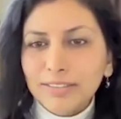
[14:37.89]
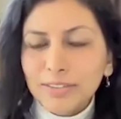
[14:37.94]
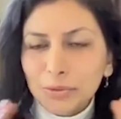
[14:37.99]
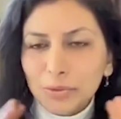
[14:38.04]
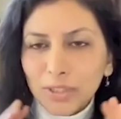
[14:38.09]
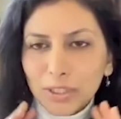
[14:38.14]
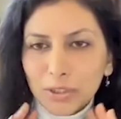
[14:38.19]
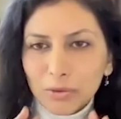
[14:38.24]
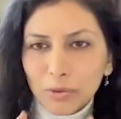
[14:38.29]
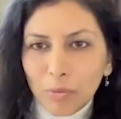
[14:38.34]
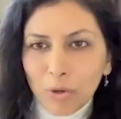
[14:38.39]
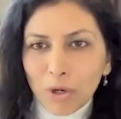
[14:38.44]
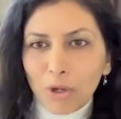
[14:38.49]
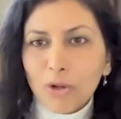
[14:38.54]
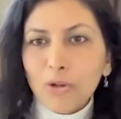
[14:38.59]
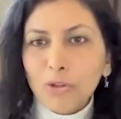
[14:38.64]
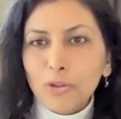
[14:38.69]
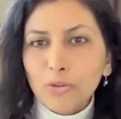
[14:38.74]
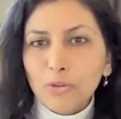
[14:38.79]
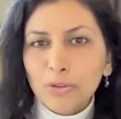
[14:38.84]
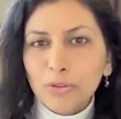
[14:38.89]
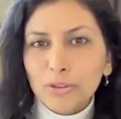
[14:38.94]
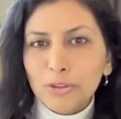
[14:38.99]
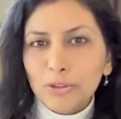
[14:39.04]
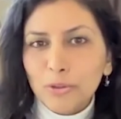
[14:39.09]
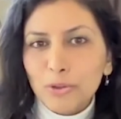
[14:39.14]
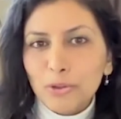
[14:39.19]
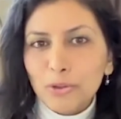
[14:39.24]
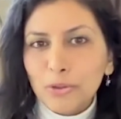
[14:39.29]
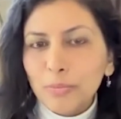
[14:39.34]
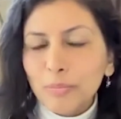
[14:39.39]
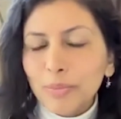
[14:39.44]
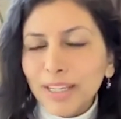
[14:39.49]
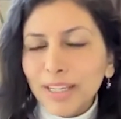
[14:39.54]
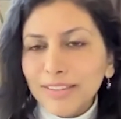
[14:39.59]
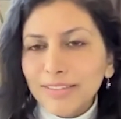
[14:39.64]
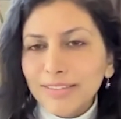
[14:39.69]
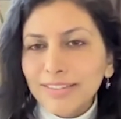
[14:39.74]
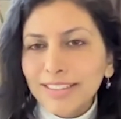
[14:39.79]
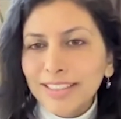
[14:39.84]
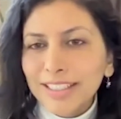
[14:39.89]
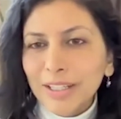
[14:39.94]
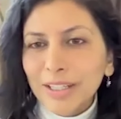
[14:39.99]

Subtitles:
So I don't want to go through the social pain,